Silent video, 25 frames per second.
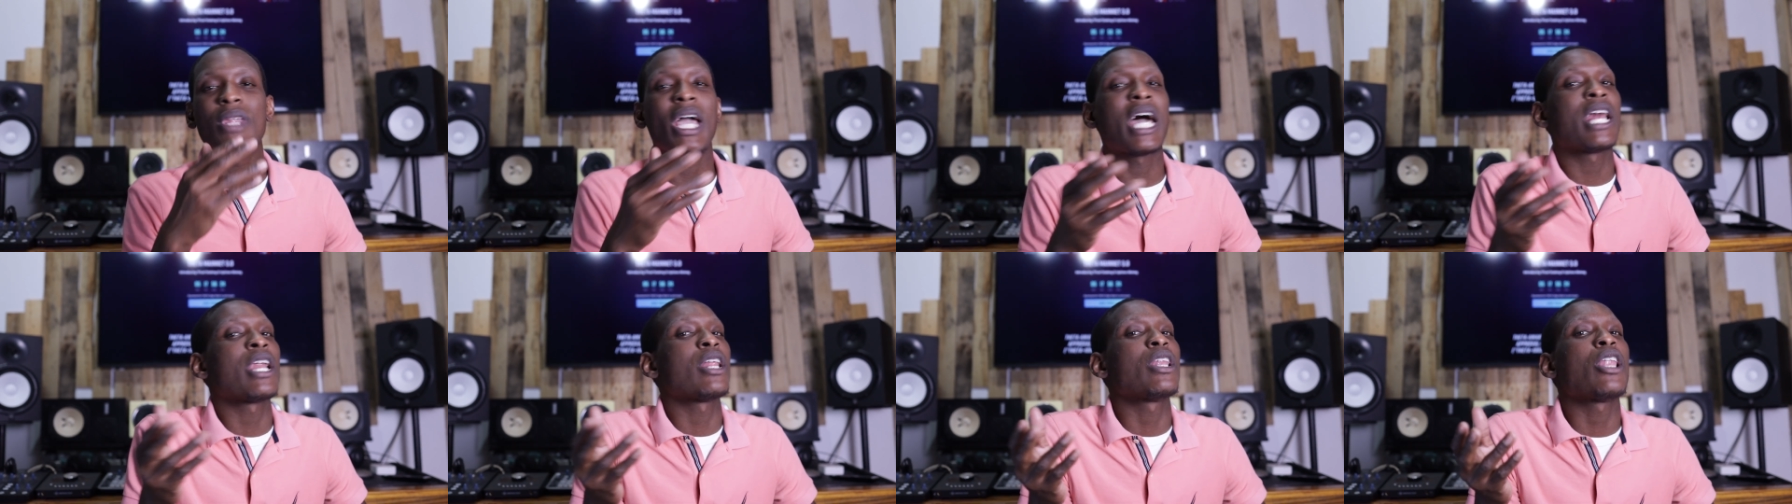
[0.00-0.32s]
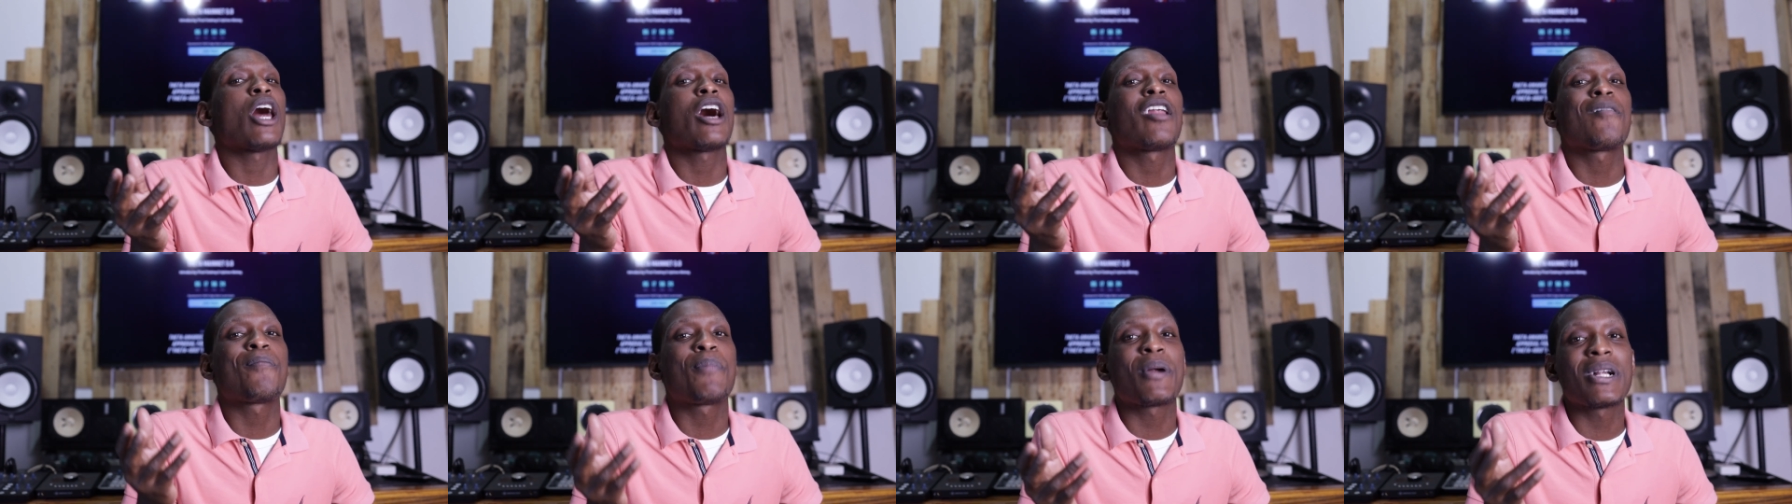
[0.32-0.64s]
And a
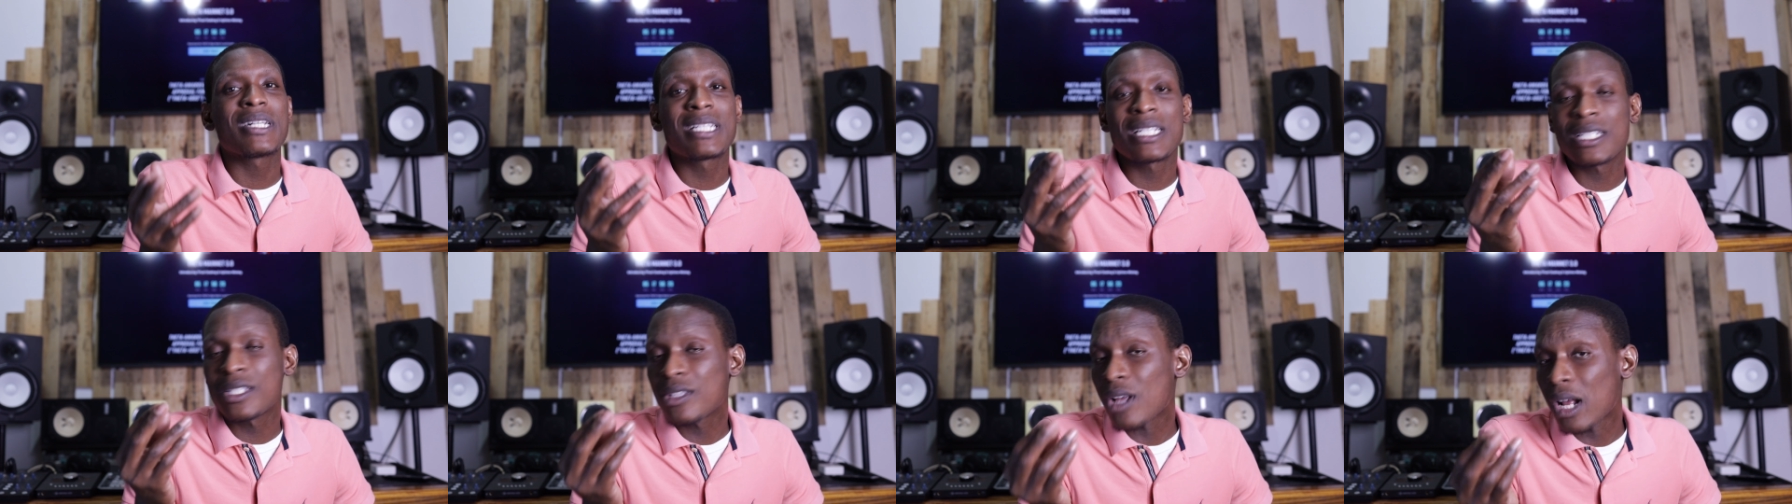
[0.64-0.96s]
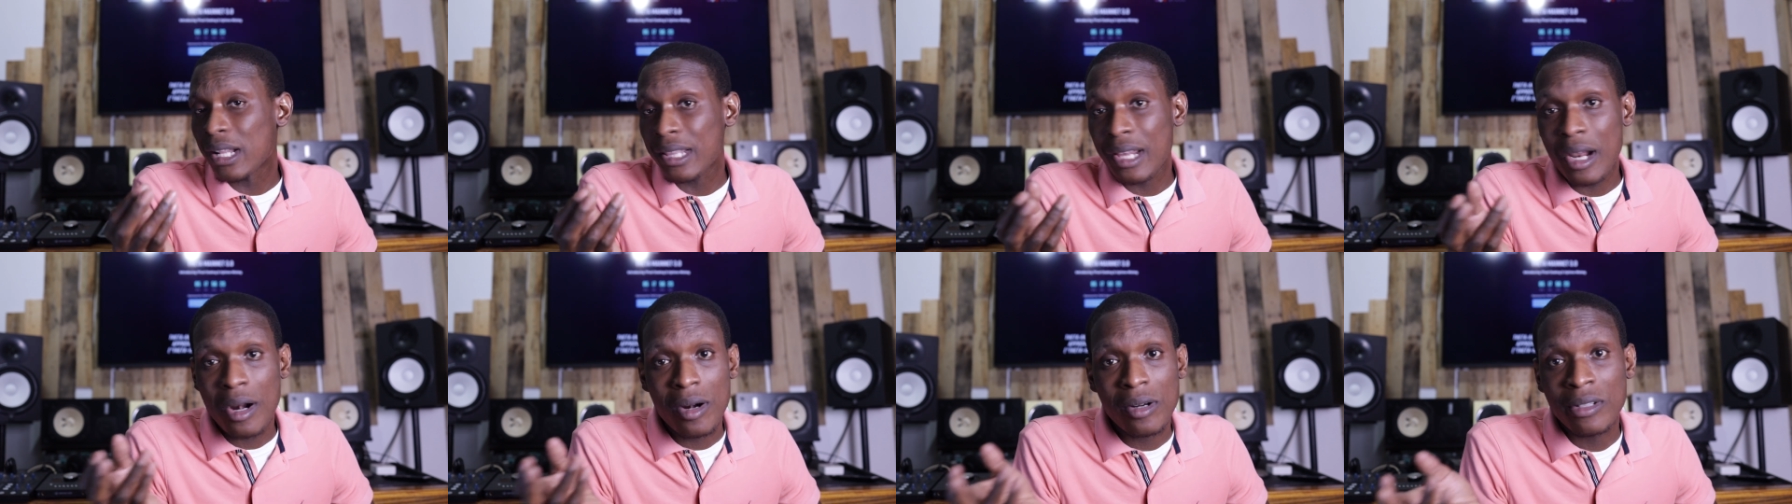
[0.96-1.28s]
lot of persons
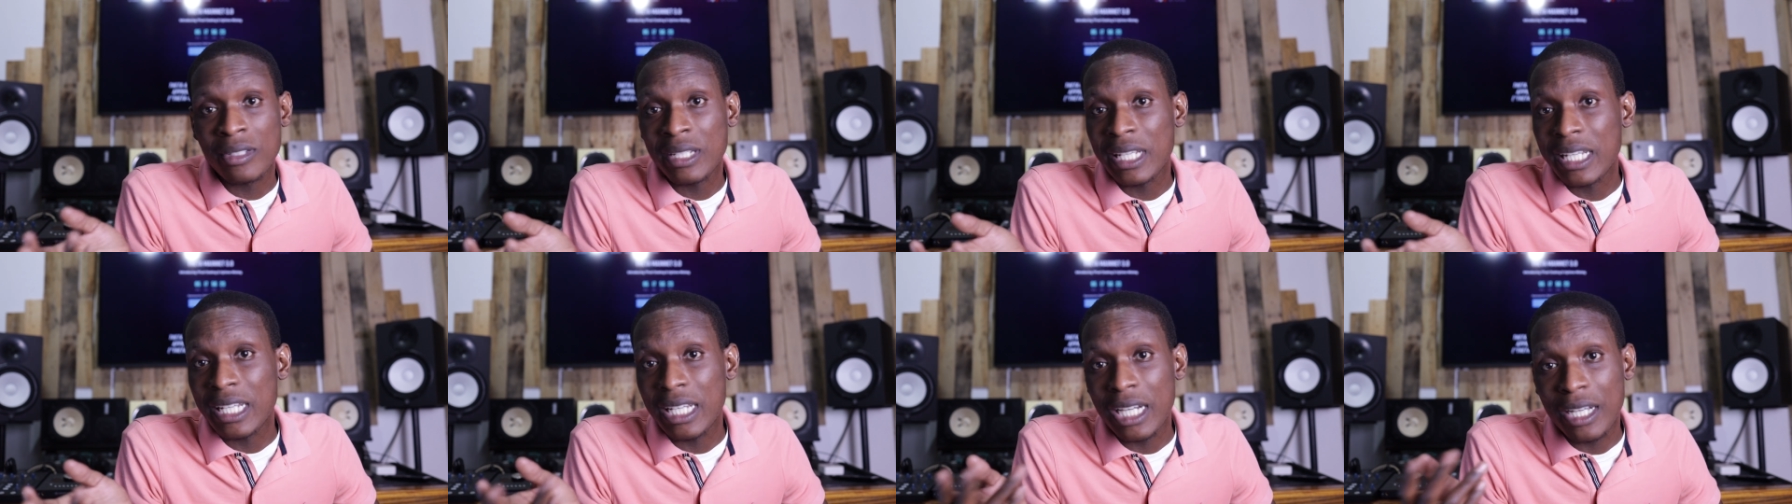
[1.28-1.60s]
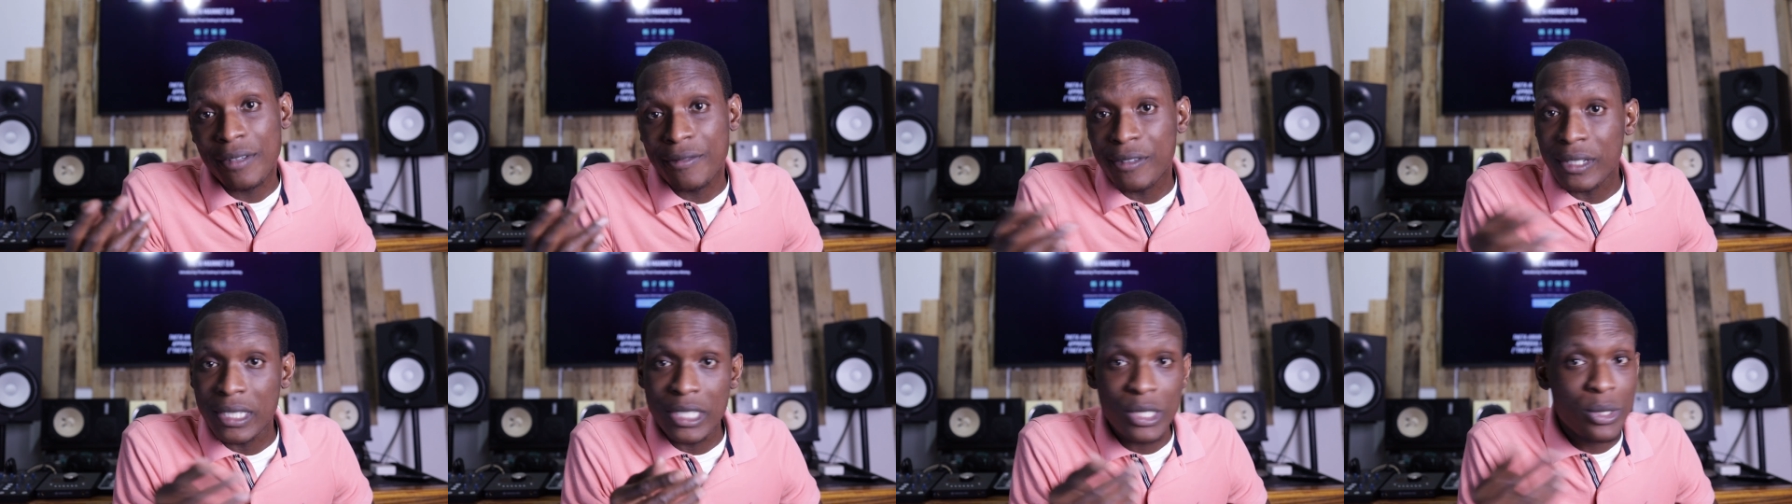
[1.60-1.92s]
thought they're only
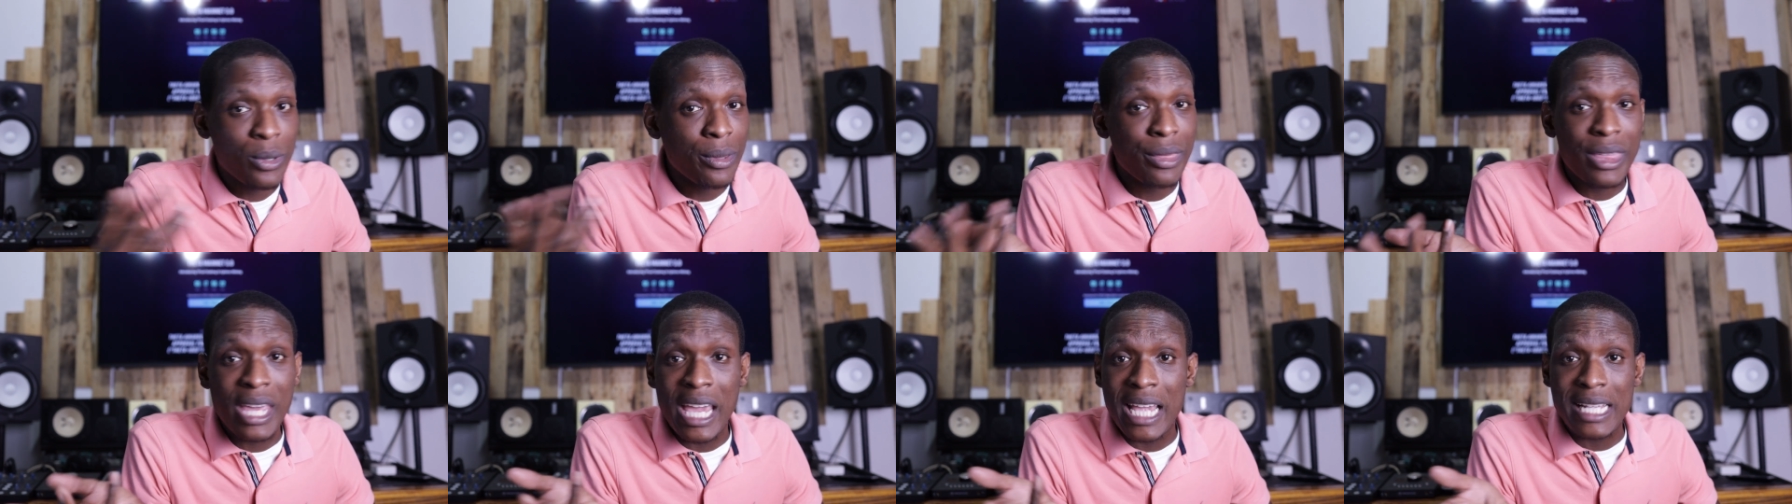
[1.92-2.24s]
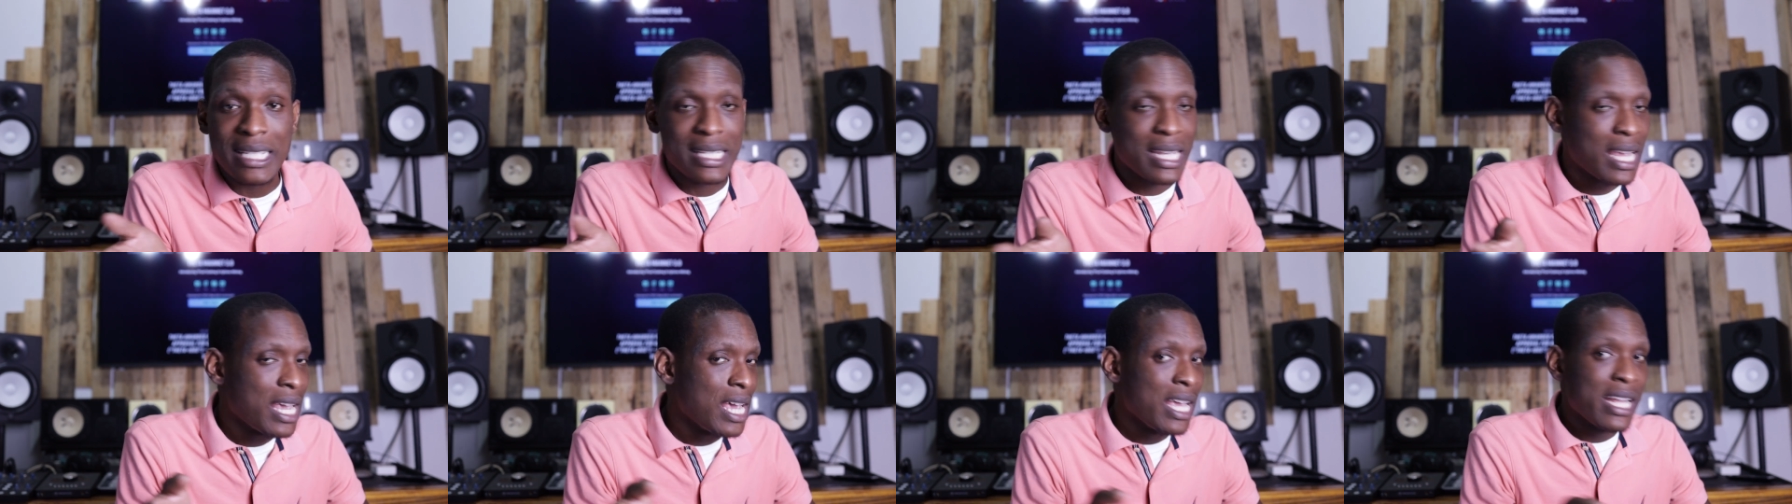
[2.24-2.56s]
good for two
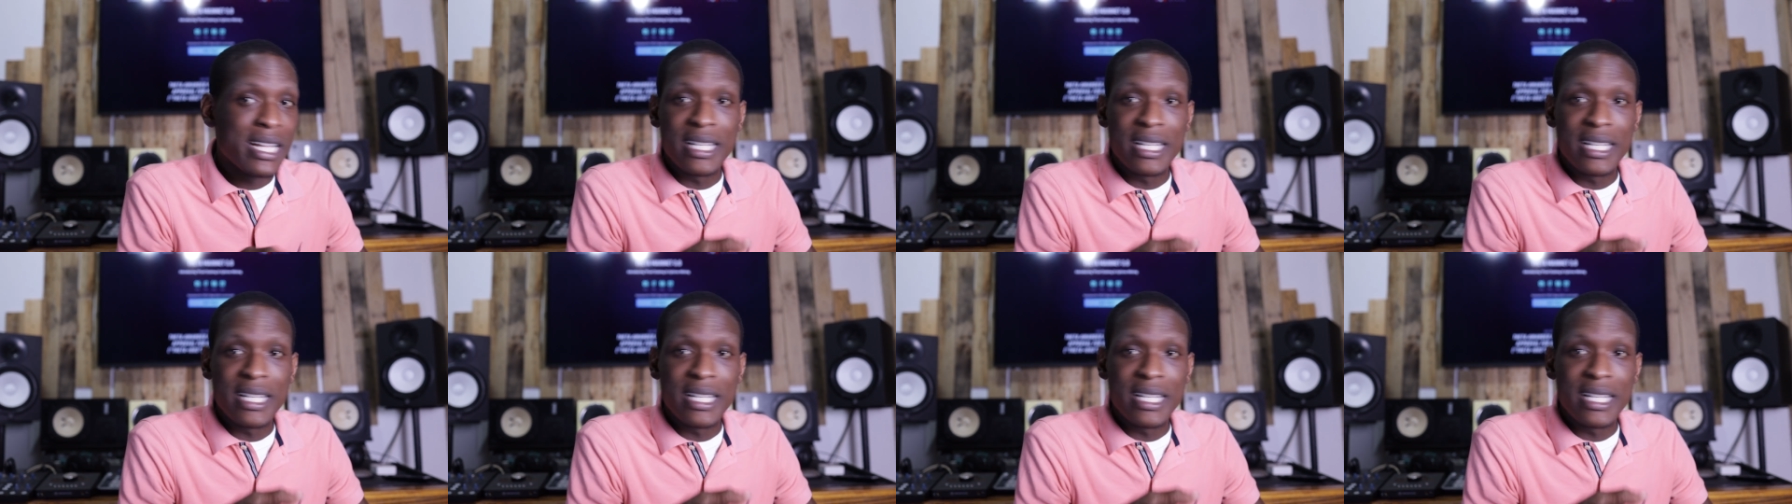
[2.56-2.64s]
things,